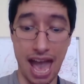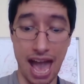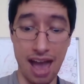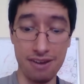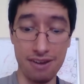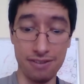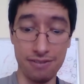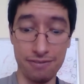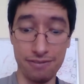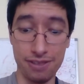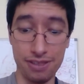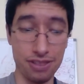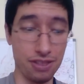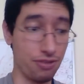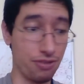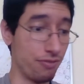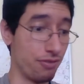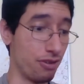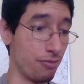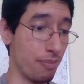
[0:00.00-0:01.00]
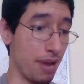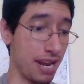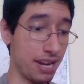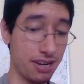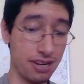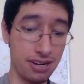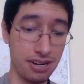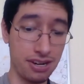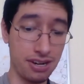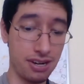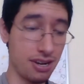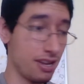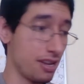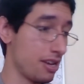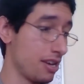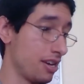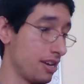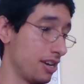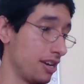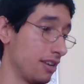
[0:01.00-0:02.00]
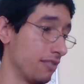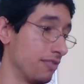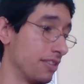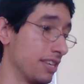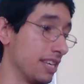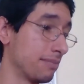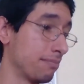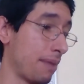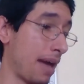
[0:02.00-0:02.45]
out of the remainder of these